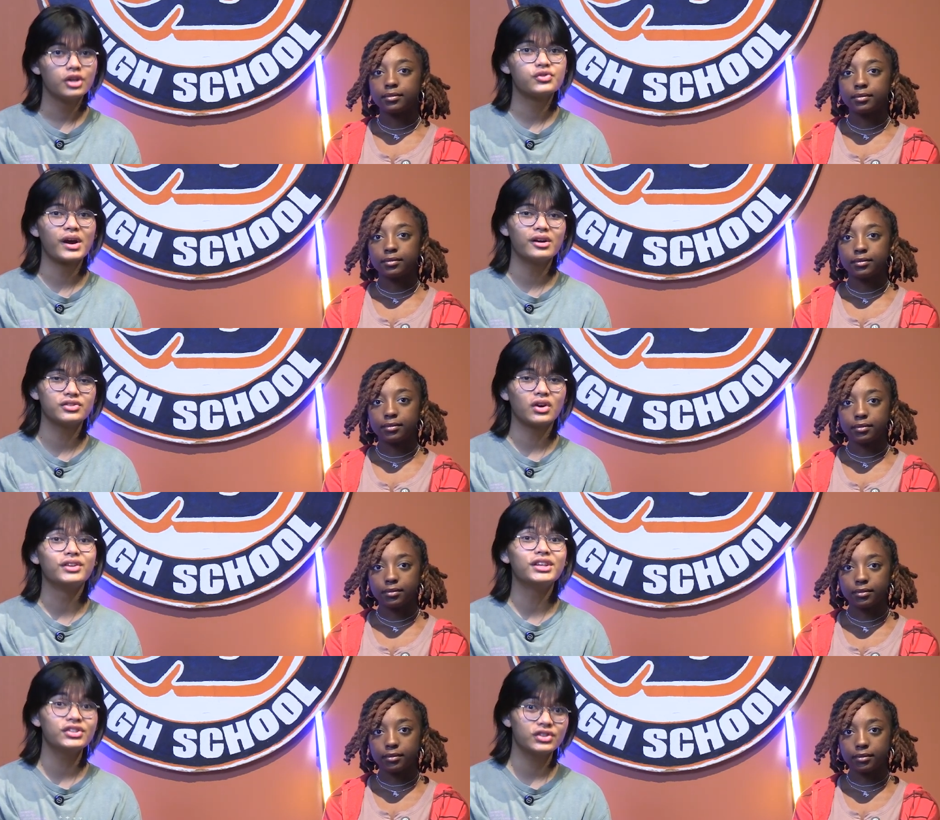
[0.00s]
Speaker 1: Tryouts
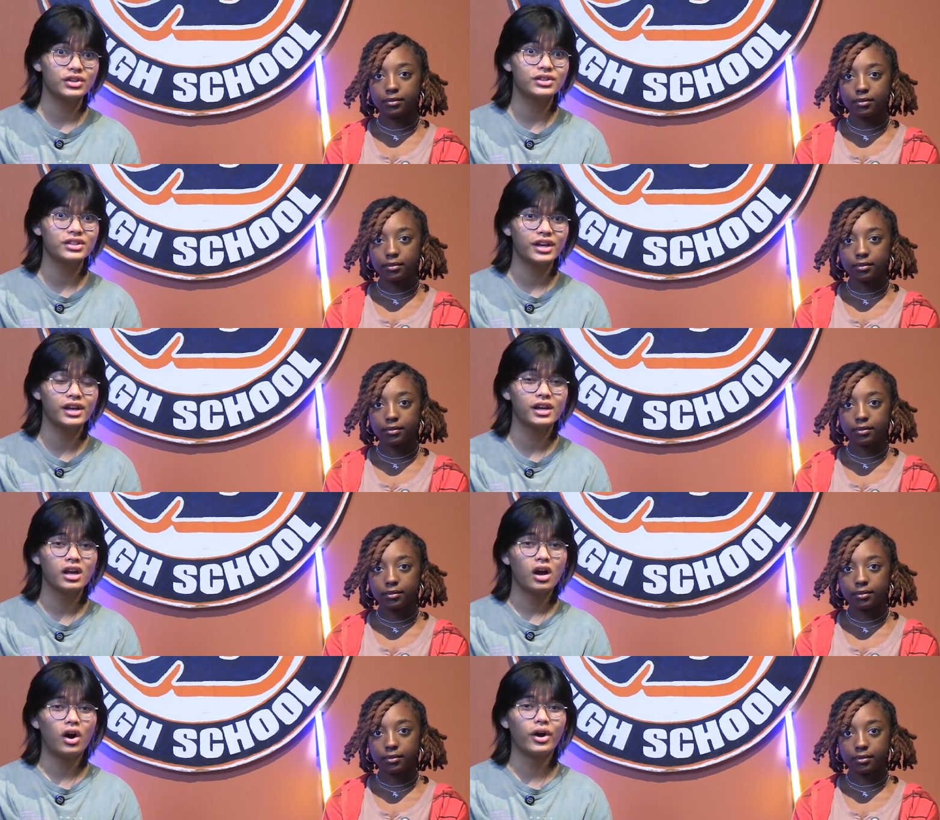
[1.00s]
are this Thursday
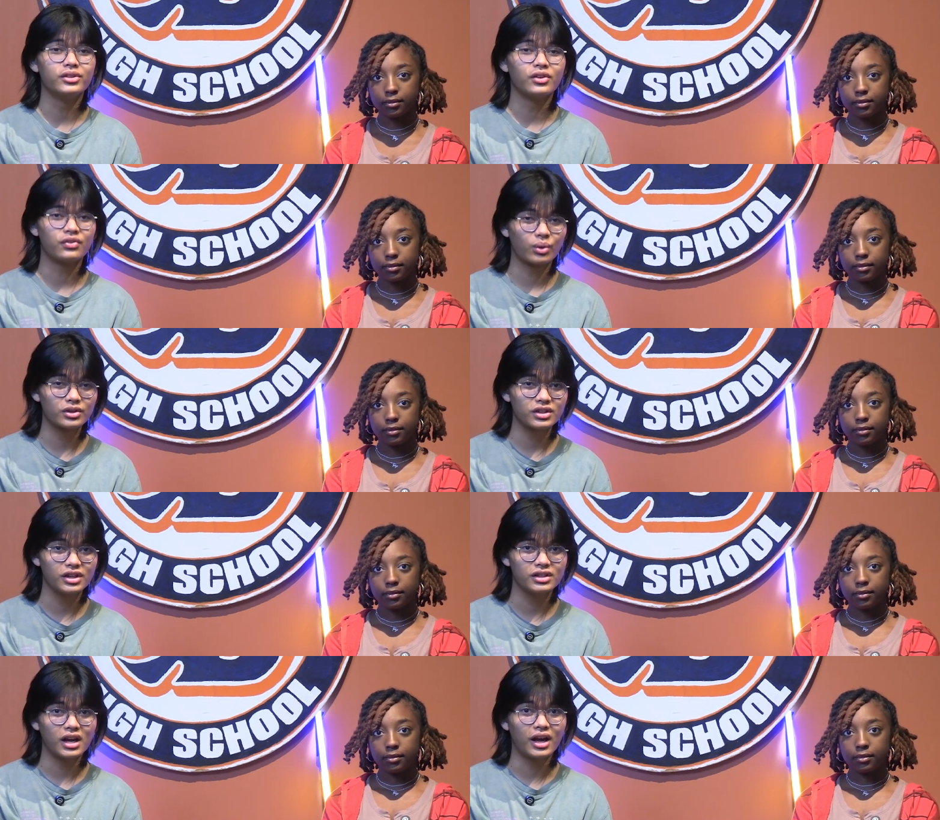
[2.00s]
on the
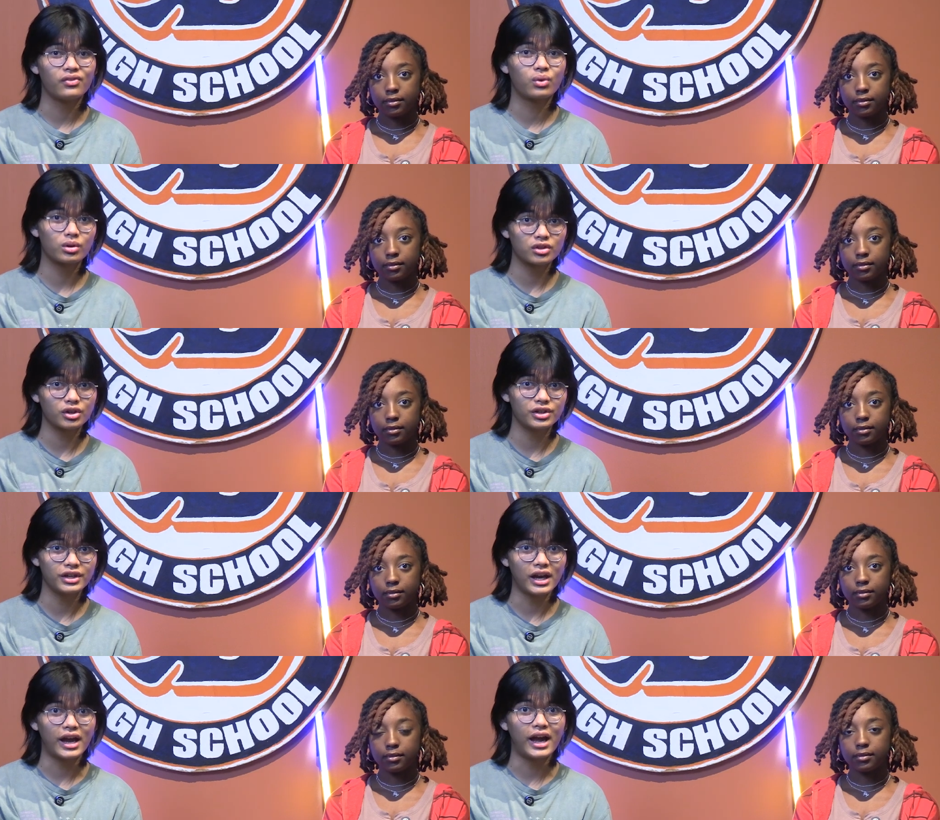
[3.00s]
14th at
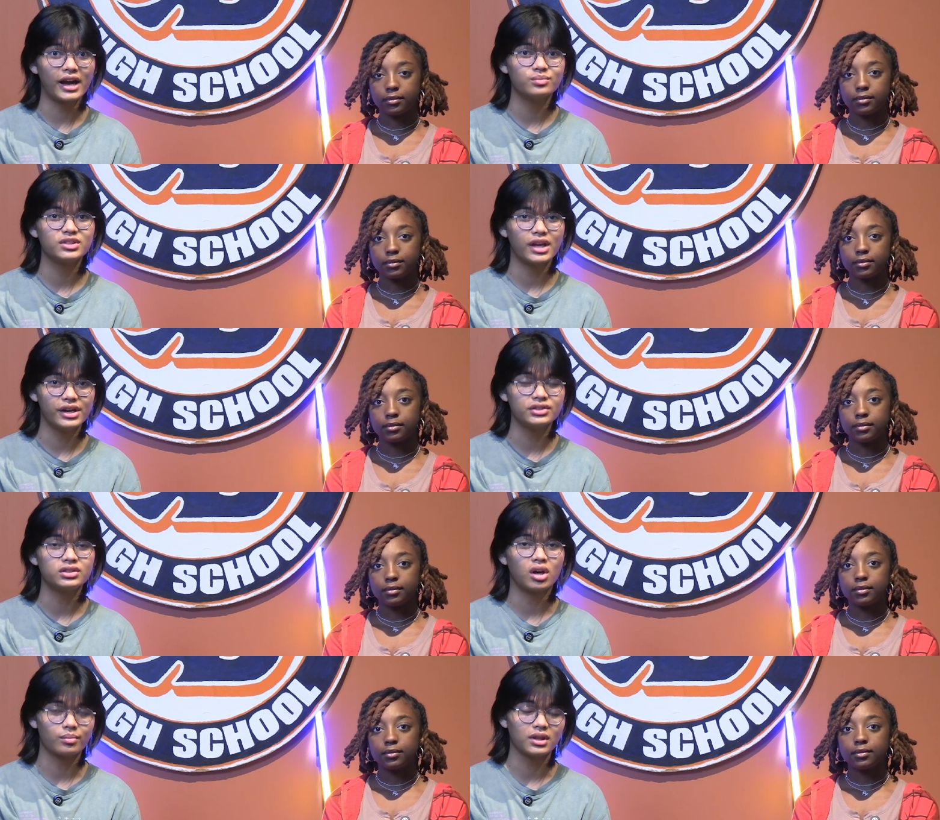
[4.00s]
4.30 at Adams
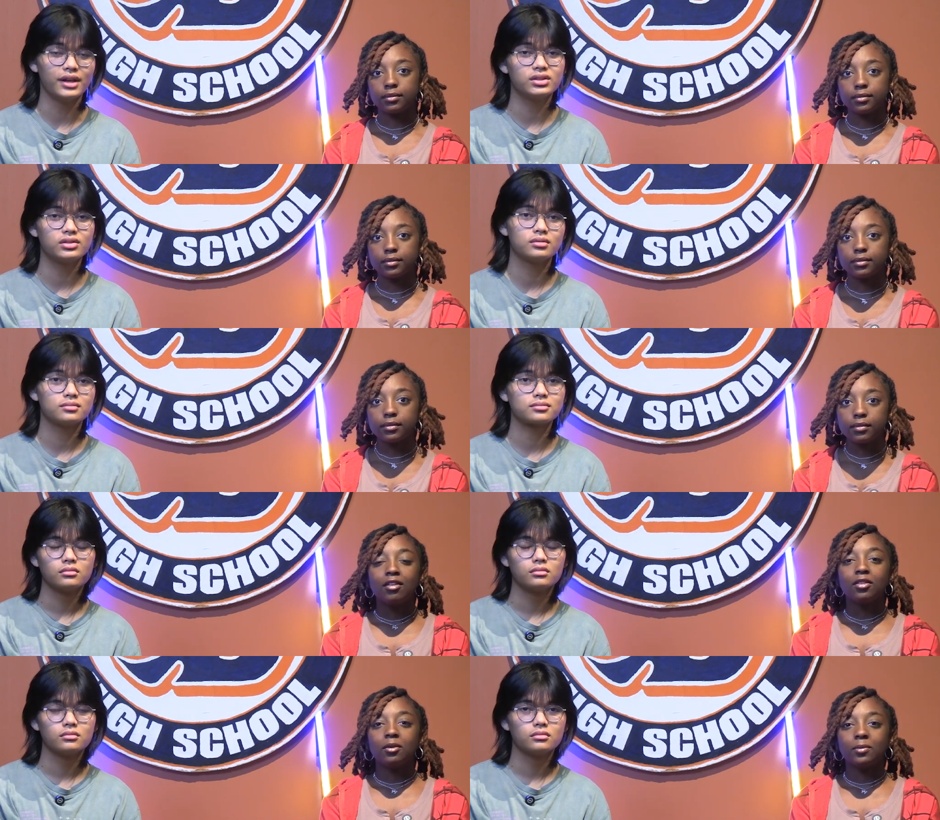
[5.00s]
Tennis Complex.
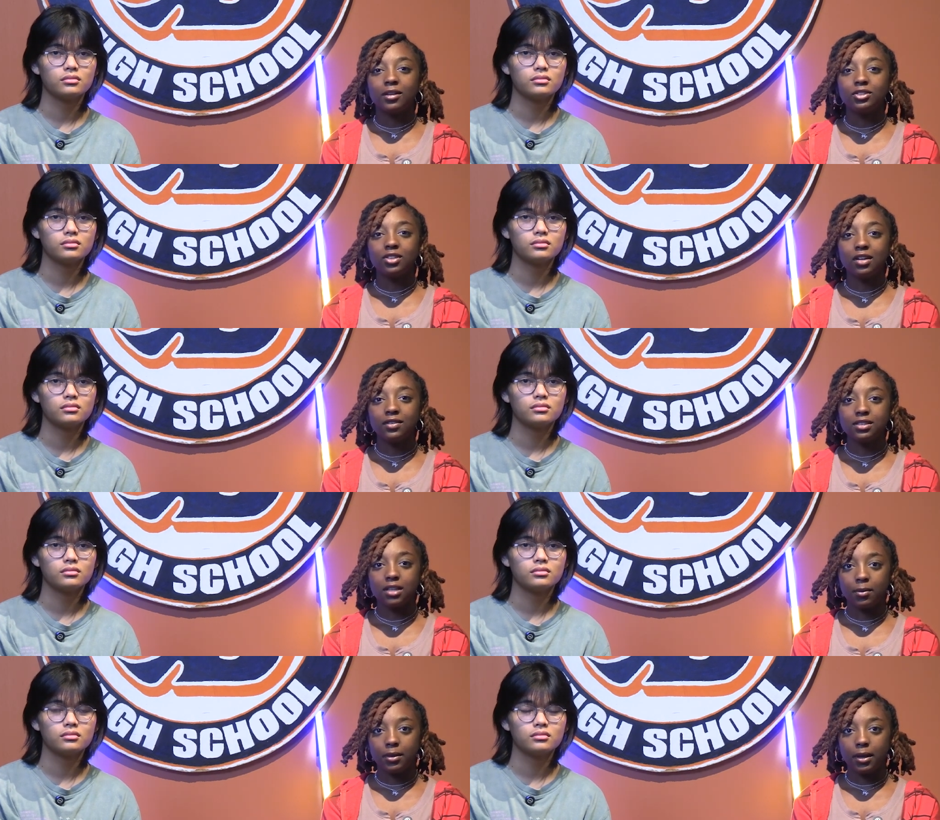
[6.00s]
Speaker 2: The blood drive
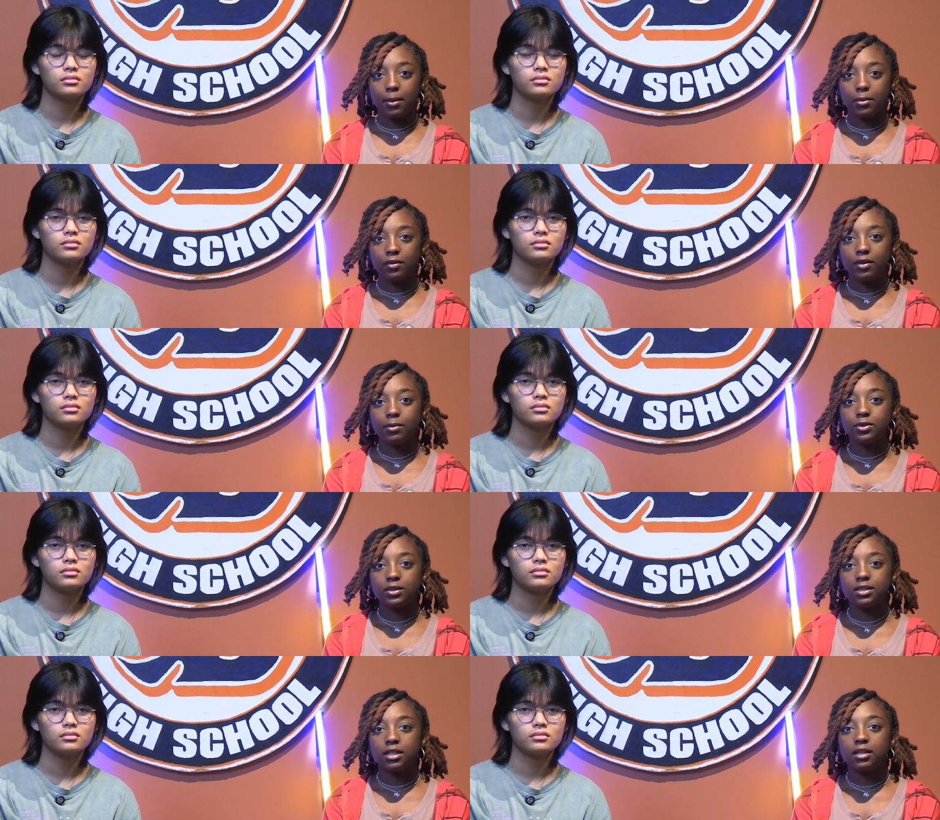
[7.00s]
is coming up November
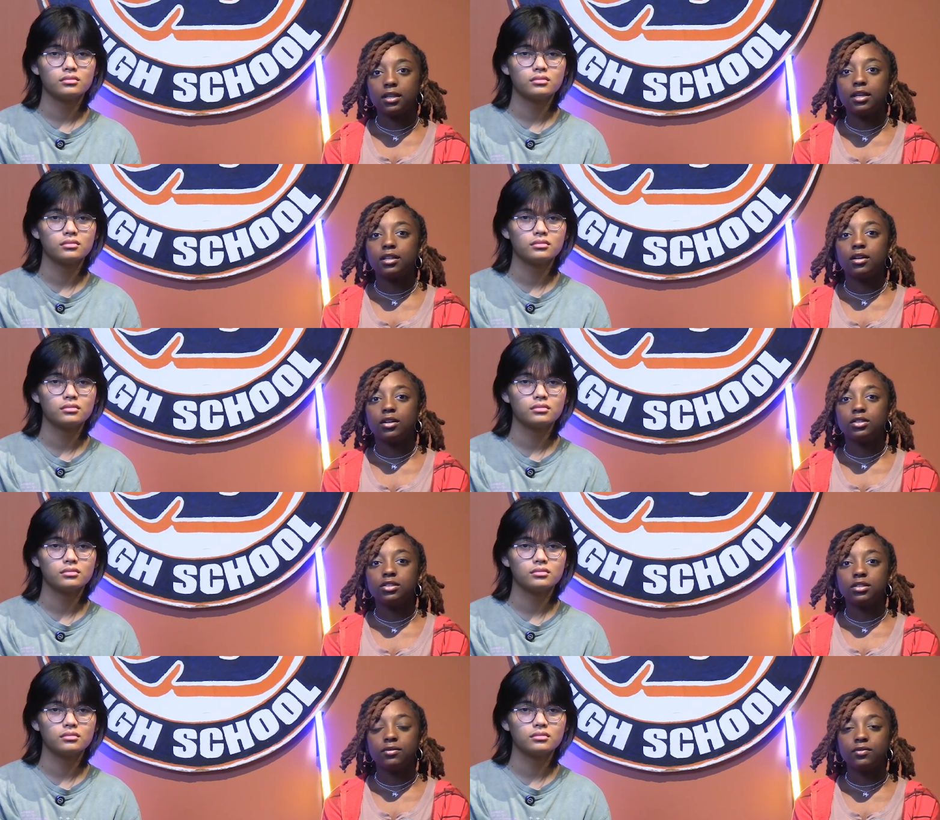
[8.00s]
22nd in the
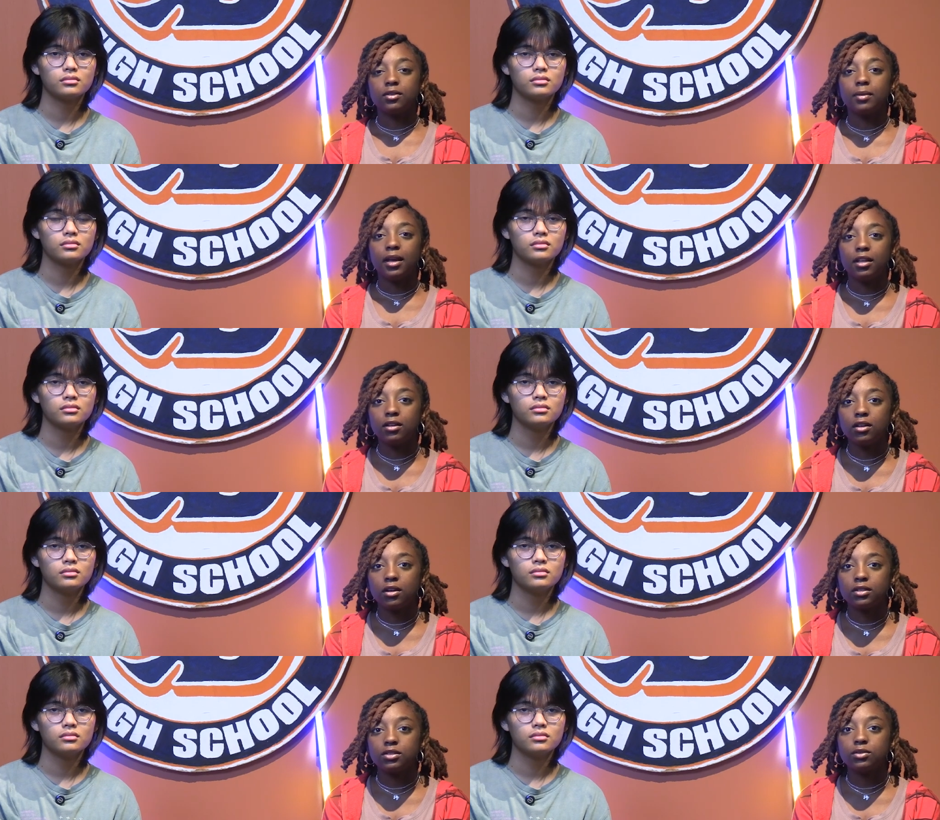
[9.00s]
Oxygen from 8
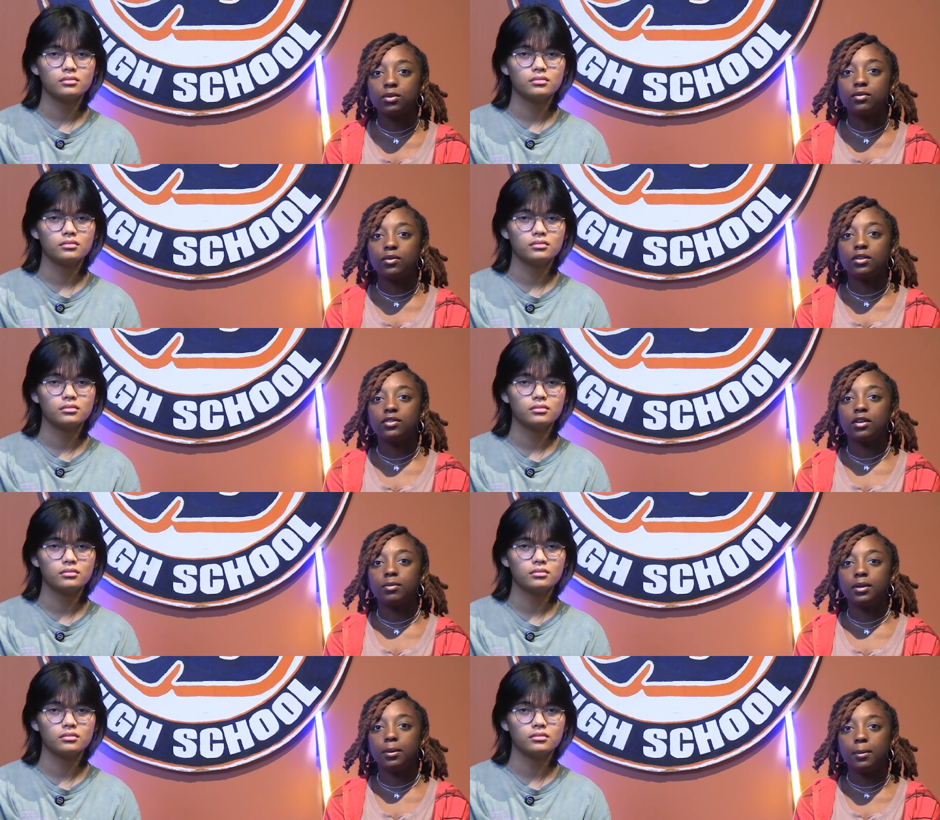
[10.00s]
o'clock to
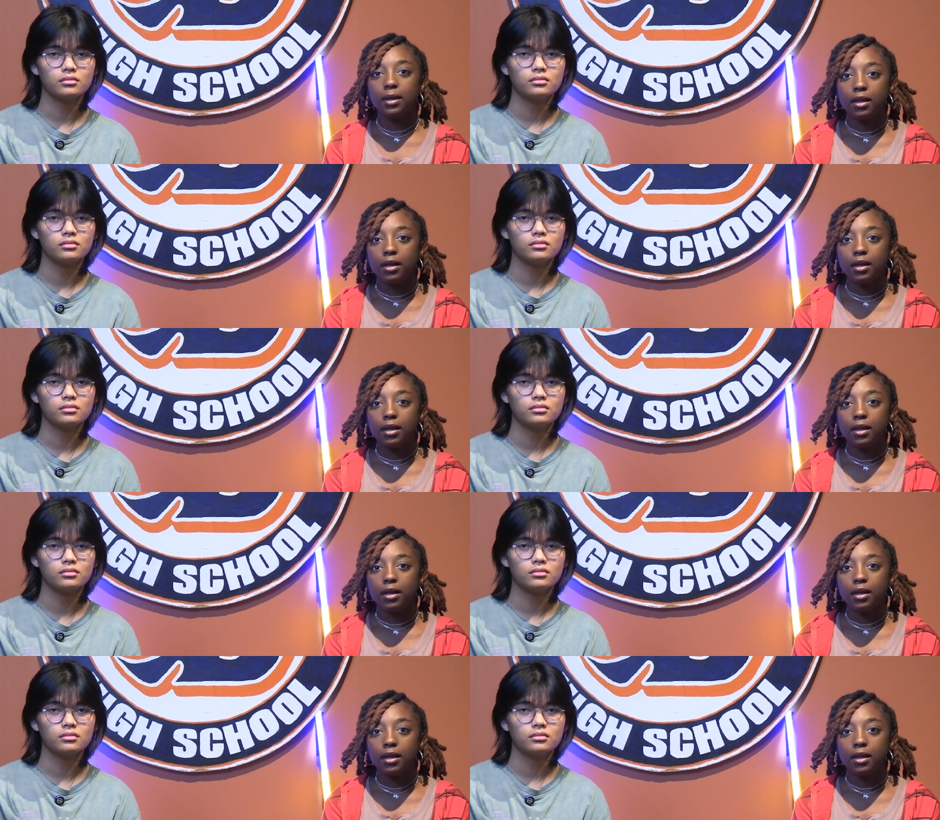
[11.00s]
1.45 p.m.